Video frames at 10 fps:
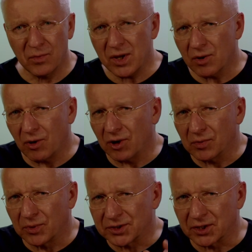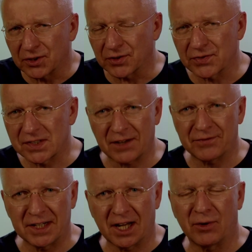We all want a lot of stuff
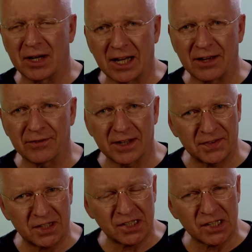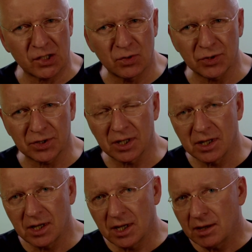in our life, and this is good.
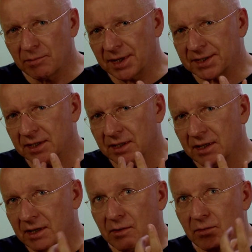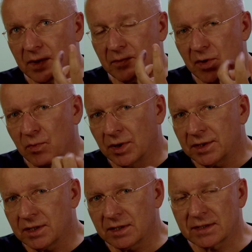But when we
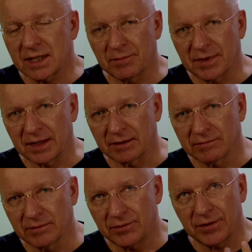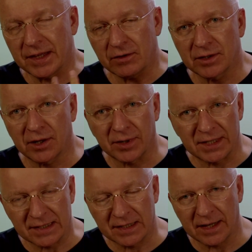want something, when we think on our
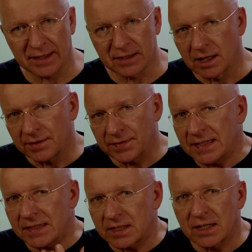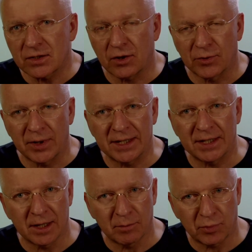desires, this is already
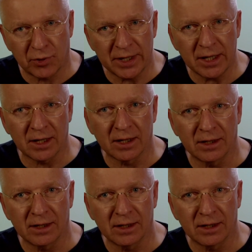a prayer.